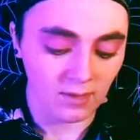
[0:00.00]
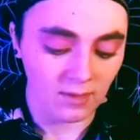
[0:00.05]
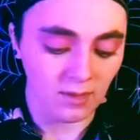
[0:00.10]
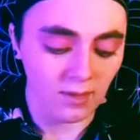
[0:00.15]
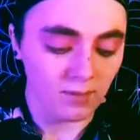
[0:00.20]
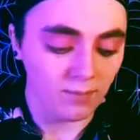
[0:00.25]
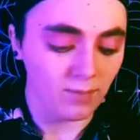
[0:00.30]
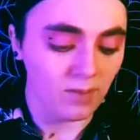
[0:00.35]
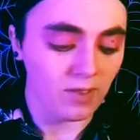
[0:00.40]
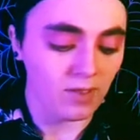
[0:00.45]

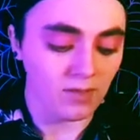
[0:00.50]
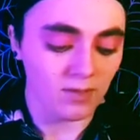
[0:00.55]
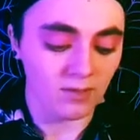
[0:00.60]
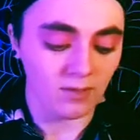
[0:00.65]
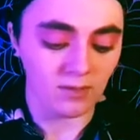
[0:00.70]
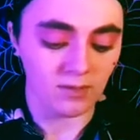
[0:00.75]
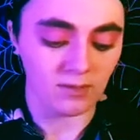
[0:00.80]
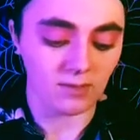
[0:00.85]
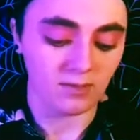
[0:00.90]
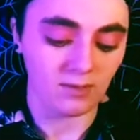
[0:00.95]
But
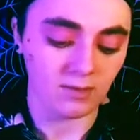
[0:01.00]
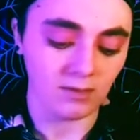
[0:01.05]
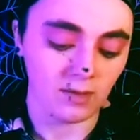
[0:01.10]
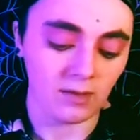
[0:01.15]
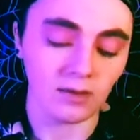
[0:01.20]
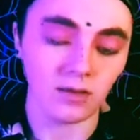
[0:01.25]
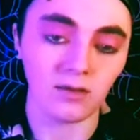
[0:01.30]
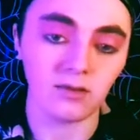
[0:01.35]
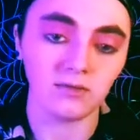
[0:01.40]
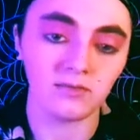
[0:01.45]
I'm
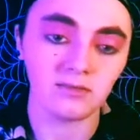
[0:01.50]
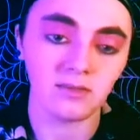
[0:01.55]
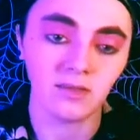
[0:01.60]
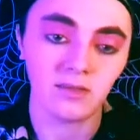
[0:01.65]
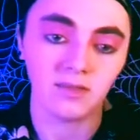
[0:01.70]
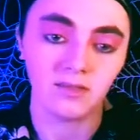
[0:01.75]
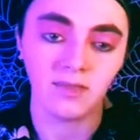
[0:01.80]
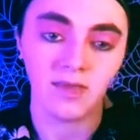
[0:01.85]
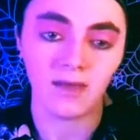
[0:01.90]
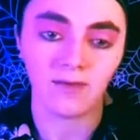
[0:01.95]
going to use
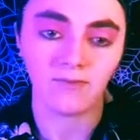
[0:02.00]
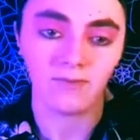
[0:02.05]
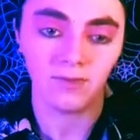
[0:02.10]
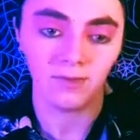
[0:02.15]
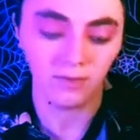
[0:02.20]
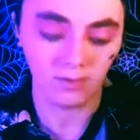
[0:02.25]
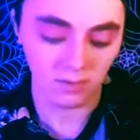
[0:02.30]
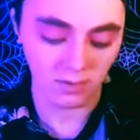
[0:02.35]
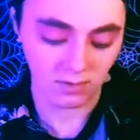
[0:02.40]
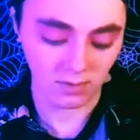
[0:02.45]
that one.
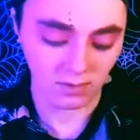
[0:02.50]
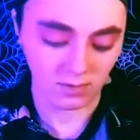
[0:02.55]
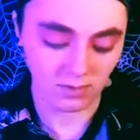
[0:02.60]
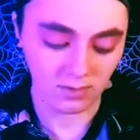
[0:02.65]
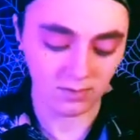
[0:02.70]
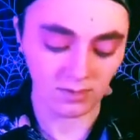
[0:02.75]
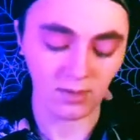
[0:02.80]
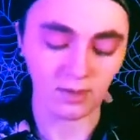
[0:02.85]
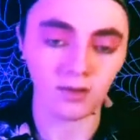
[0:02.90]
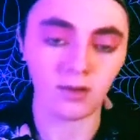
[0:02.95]

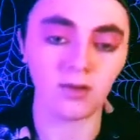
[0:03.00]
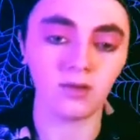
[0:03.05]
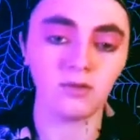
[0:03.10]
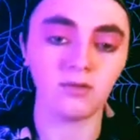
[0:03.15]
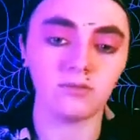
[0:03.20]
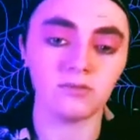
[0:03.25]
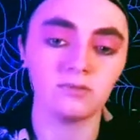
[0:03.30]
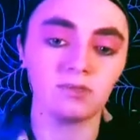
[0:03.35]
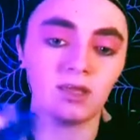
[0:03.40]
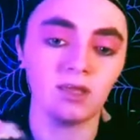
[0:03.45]
And I'm going to
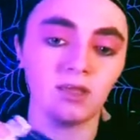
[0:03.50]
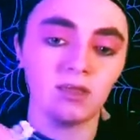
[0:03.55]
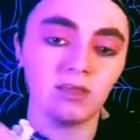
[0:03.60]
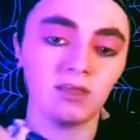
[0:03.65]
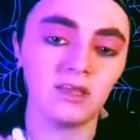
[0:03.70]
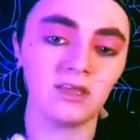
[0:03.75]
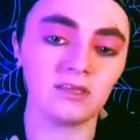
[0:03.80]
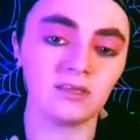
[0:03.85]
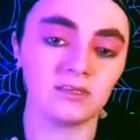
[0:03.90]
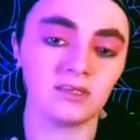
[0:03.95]
use
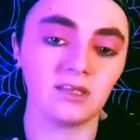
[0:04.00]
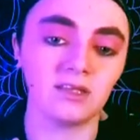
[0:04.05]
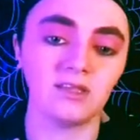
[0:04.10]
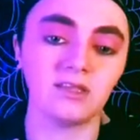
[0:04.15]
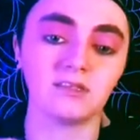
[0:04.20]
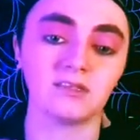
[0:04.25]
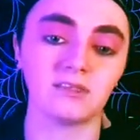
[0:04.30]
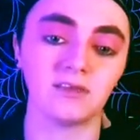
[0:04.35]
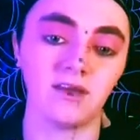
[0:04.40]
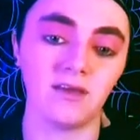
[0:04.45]
these
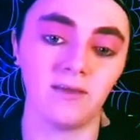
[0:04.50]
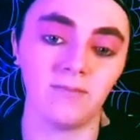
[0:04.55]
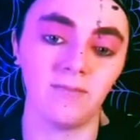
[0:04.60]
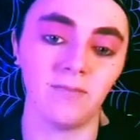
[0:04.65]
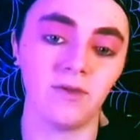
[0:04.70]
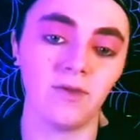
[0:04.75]
this time.